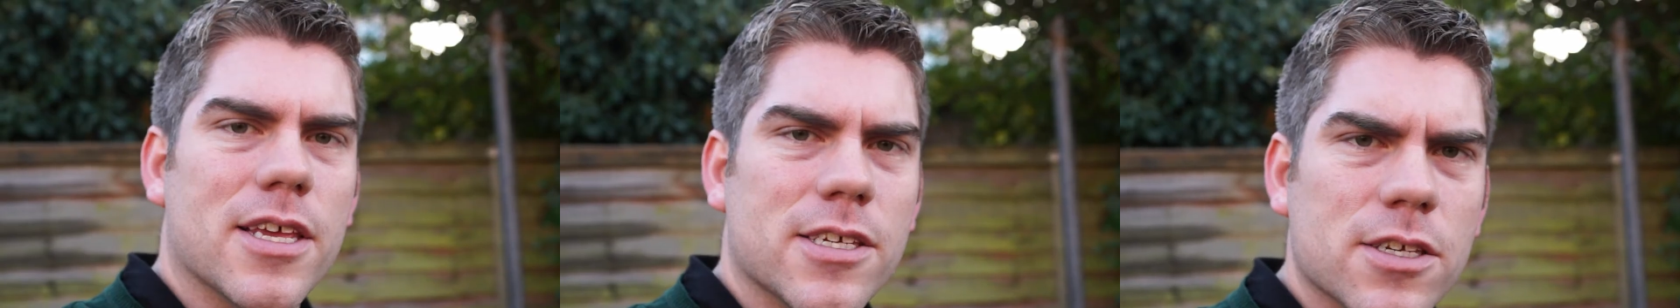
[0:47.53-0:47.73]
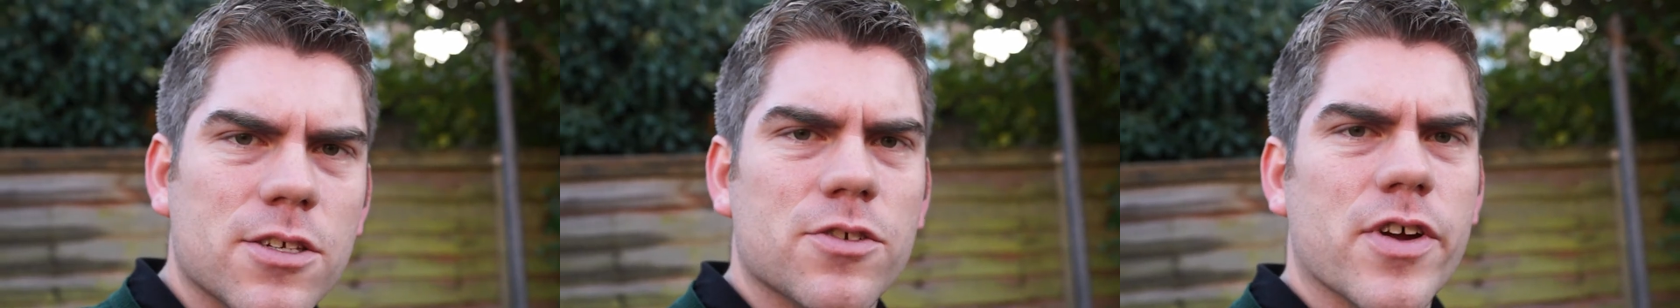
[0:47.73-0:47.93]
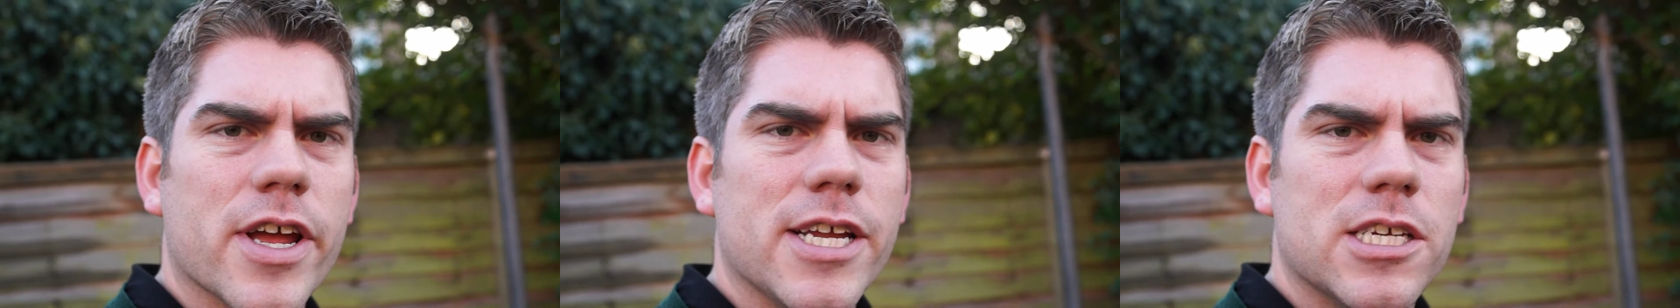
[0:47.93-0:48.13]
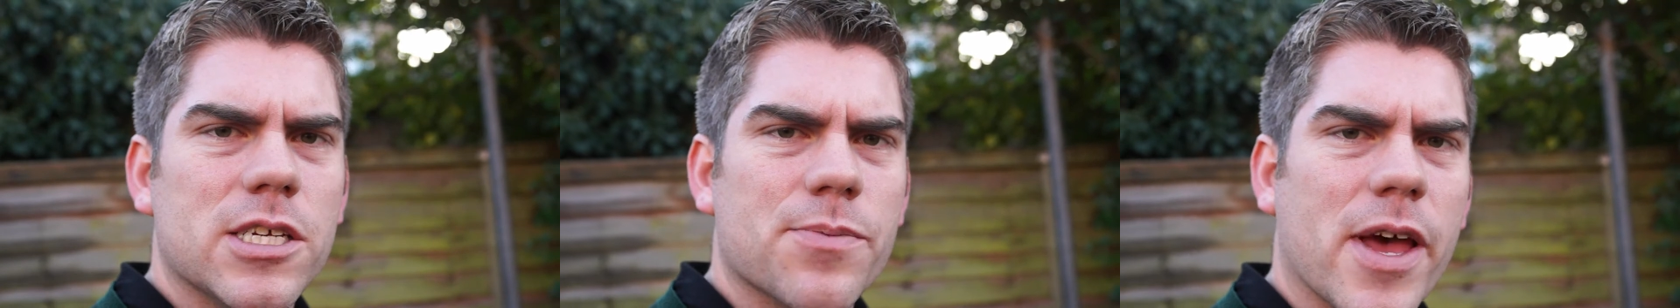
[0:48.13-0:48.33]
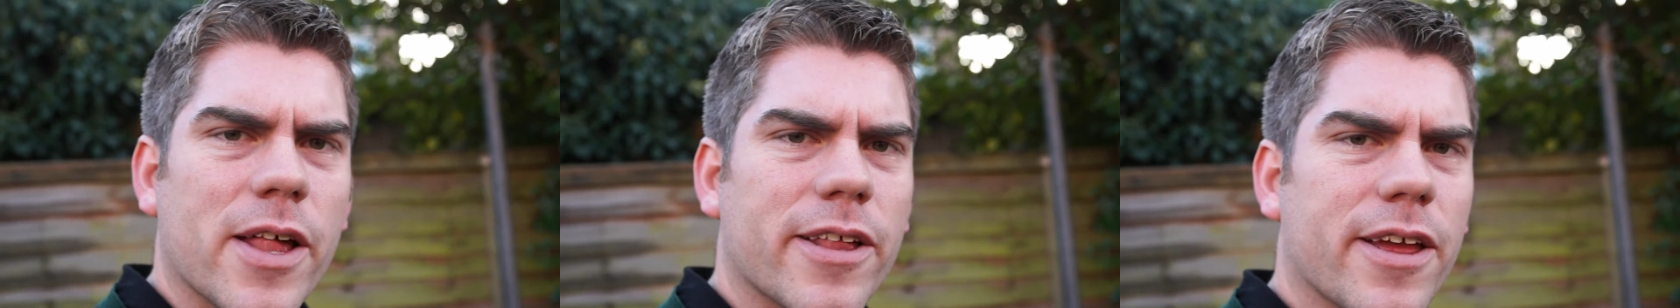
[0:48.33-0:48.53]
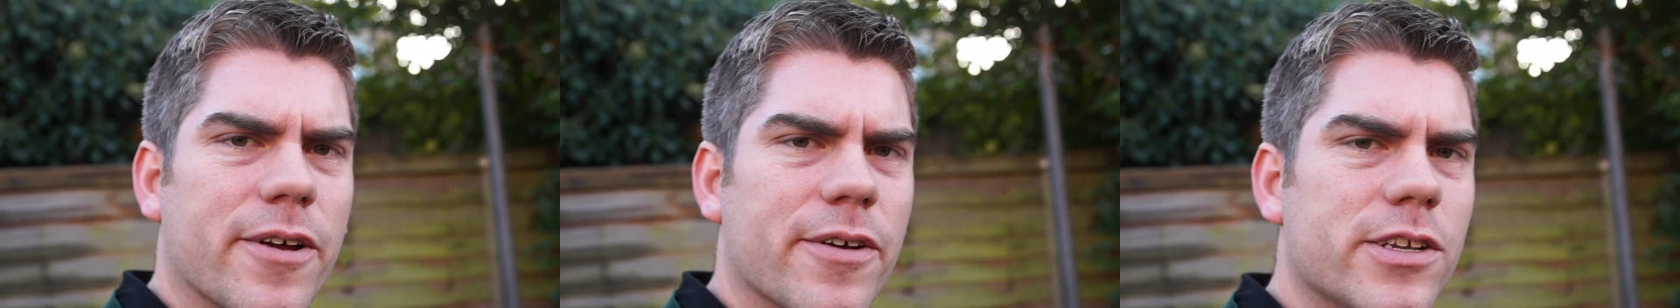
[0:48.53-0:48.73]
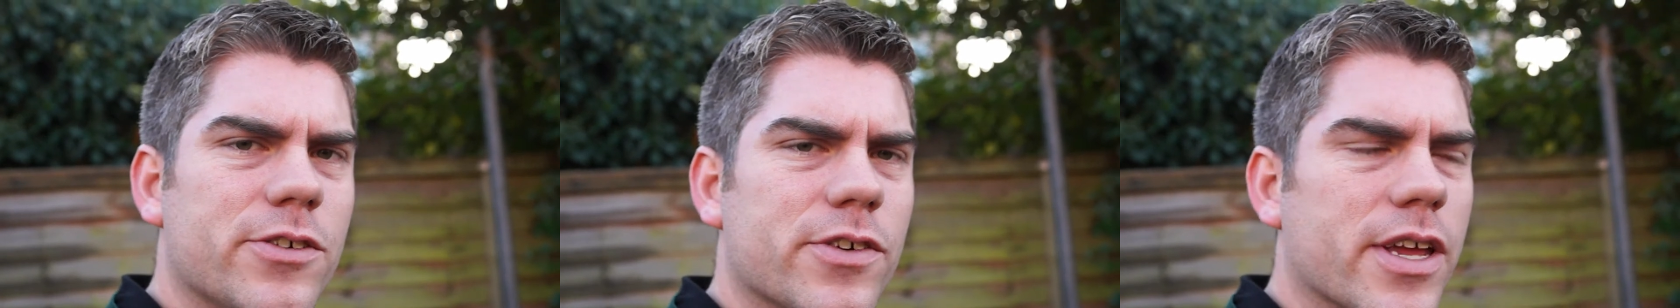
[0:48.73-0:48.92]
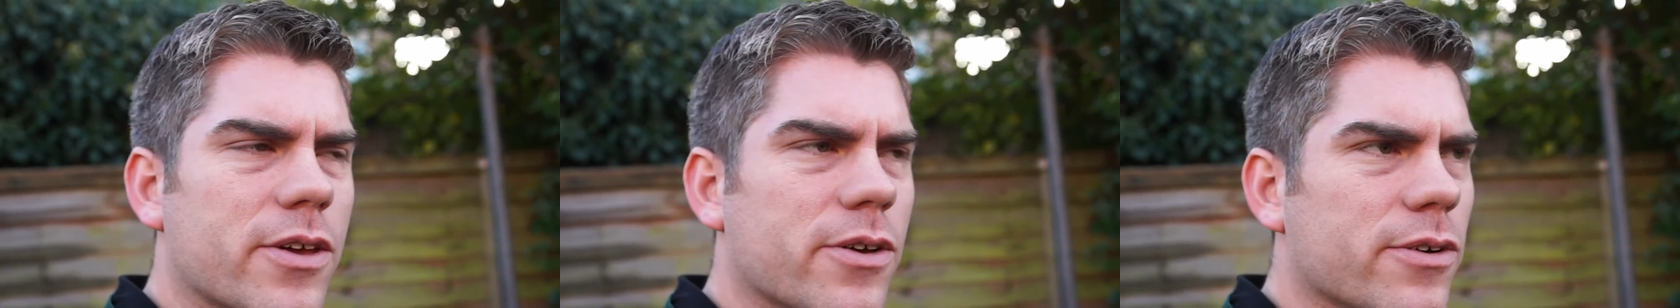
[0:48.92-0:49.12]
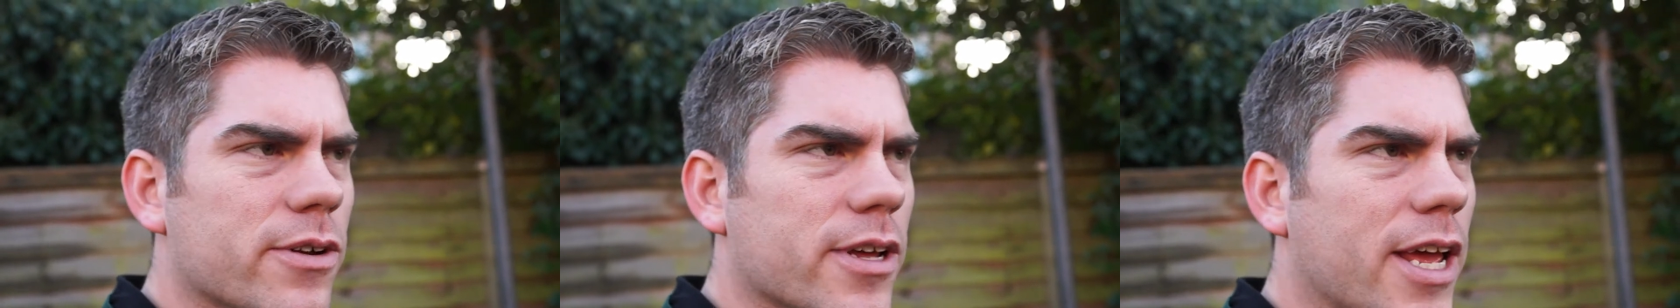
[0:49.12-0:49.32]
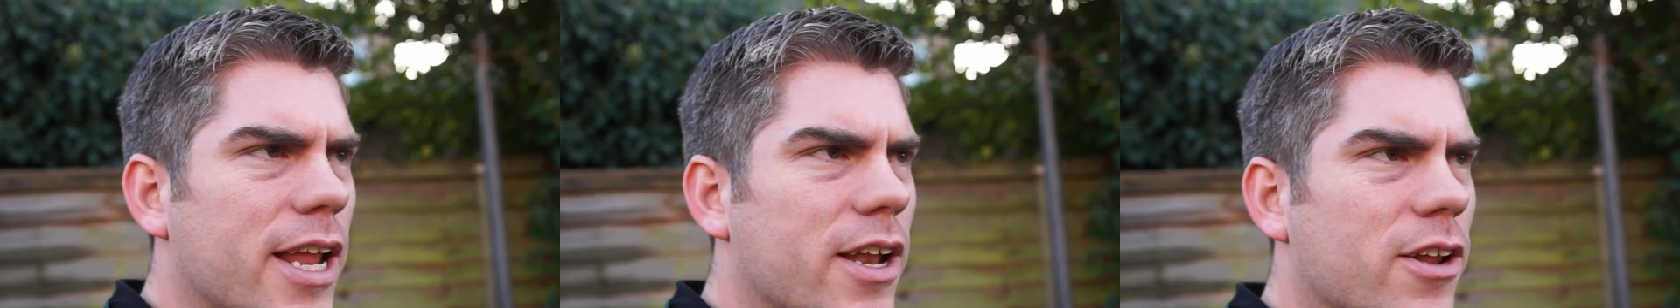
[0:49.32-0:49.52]
There's a strange smell here in Tree
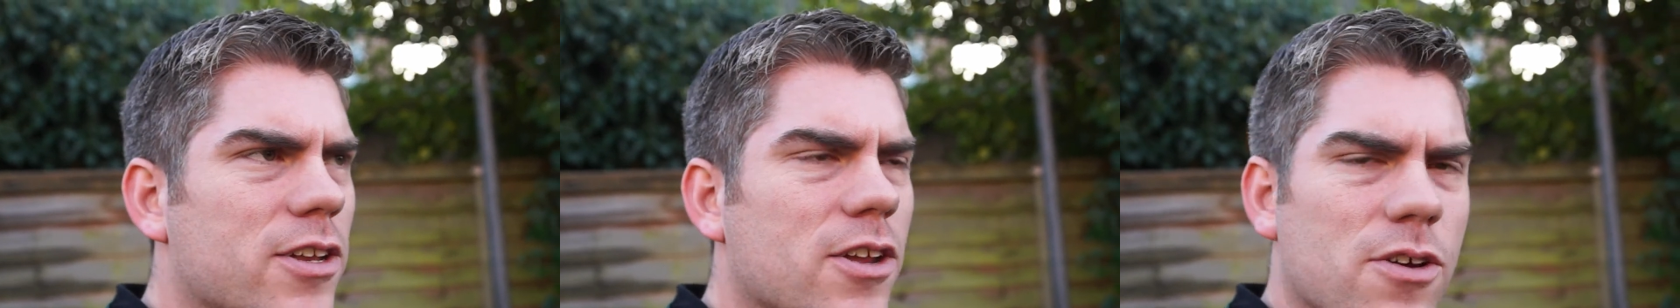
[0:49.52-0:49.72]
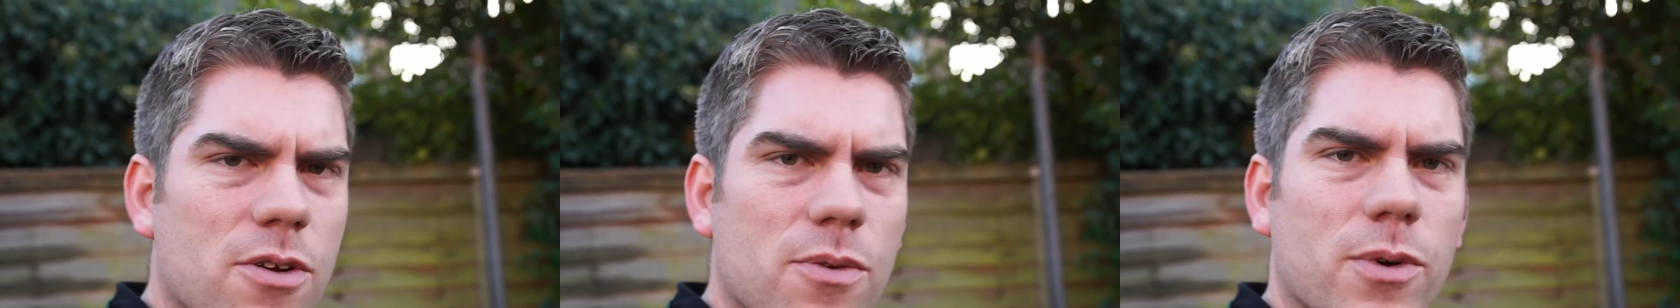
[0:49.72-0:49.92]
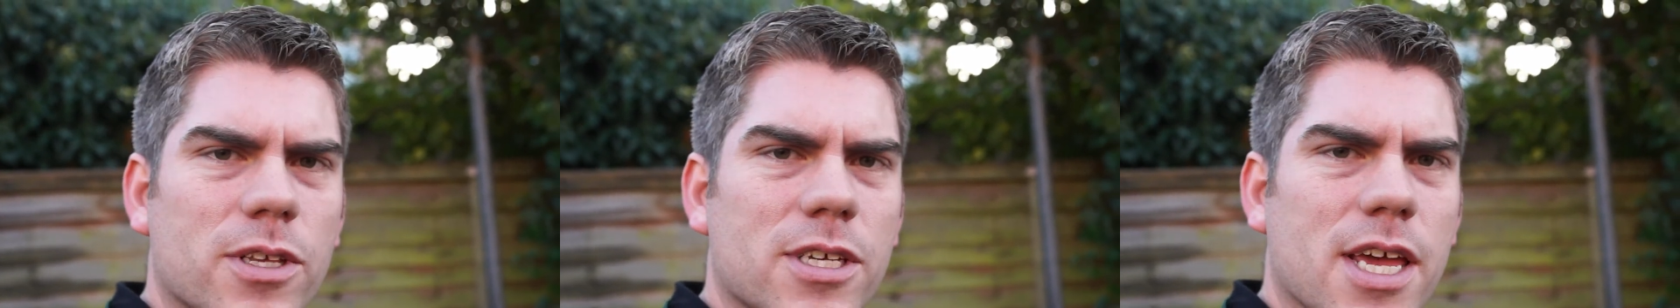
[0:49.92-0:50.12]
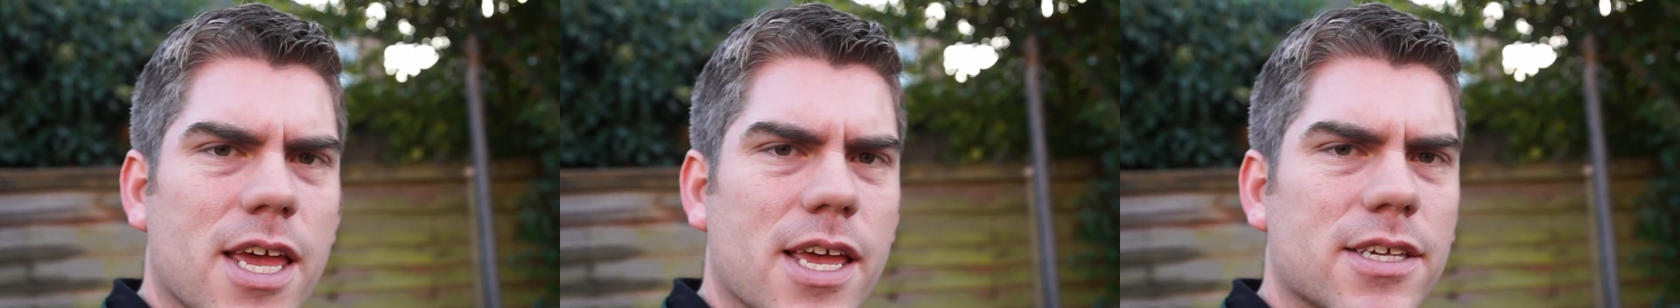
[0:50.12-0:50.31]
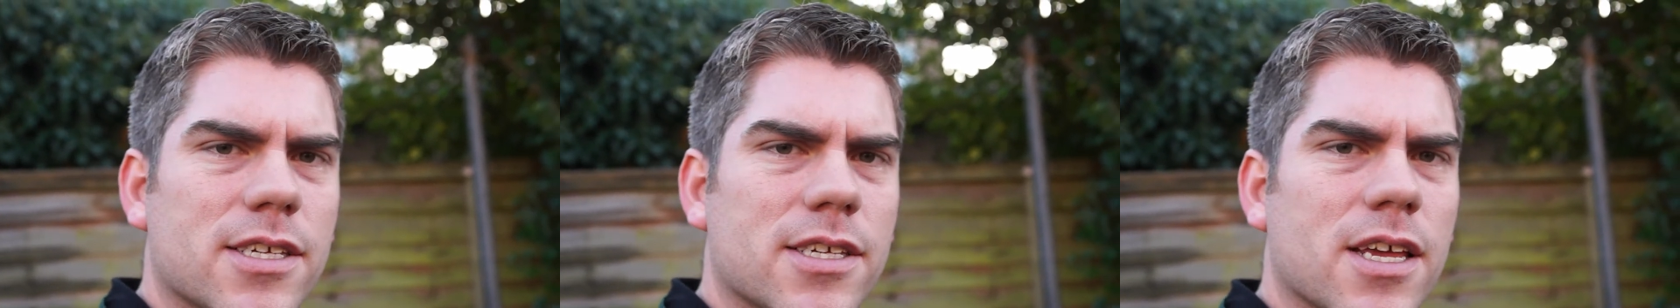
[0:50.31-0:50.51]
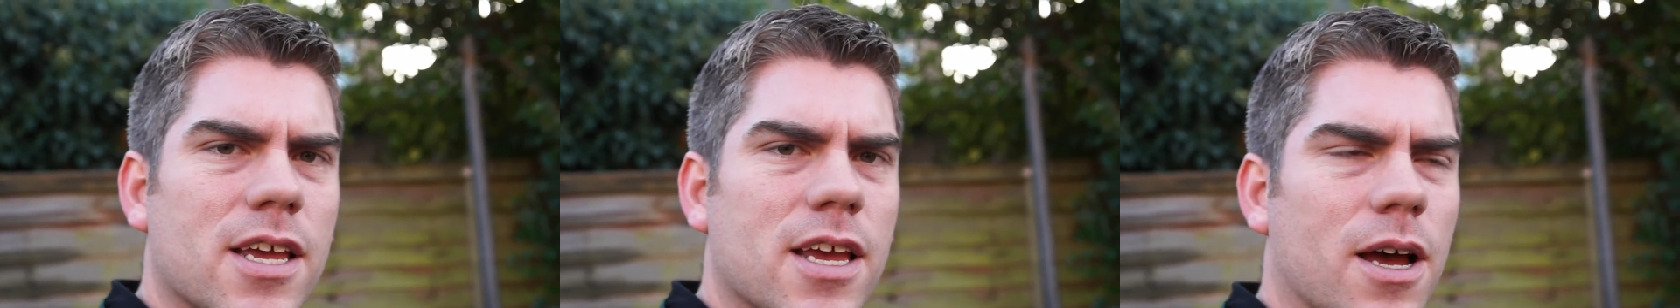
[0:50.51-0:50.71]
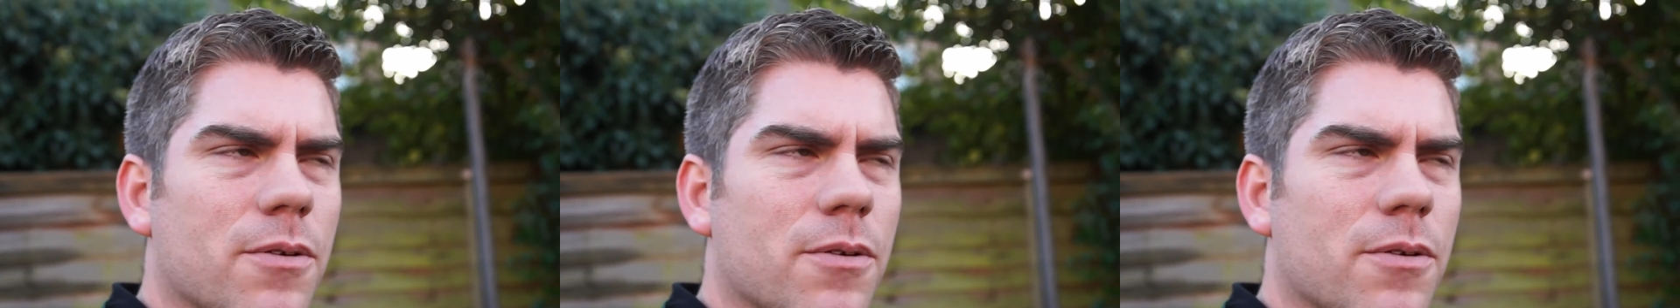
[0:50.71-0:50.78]
Corner and I don't know what it is.